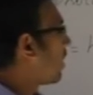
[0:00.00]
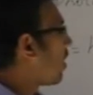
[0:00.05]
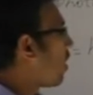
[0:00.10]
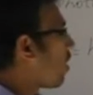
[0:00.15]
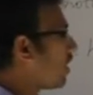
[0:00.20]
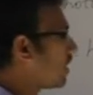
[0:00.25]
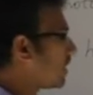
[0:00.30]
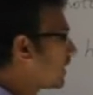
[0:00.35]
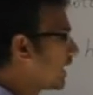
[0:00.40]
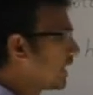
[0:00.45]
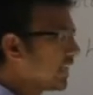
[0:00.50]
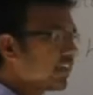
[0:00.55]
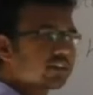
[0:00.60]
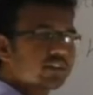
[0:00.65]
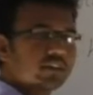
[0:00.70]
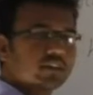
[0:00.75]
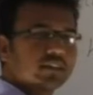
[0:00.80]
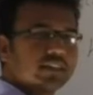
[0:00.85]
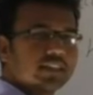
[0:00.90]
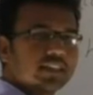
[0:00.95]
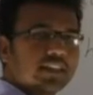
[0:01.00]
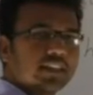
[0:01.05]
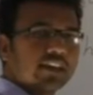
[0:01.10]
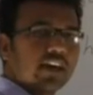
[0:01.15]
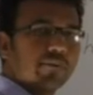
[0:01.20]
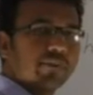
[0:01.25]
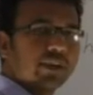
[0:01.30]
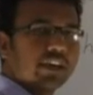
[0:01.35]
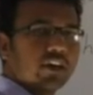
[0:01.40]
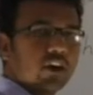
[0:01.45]
all the electrons that are
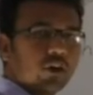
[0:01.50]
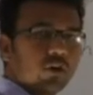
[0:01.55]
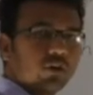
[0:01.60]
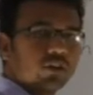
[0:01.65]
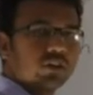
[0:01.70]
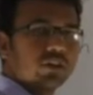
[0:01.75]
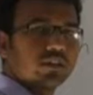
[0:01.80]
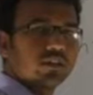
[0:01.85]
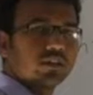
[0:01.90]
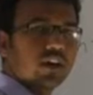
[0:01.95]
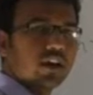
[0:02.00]
coming out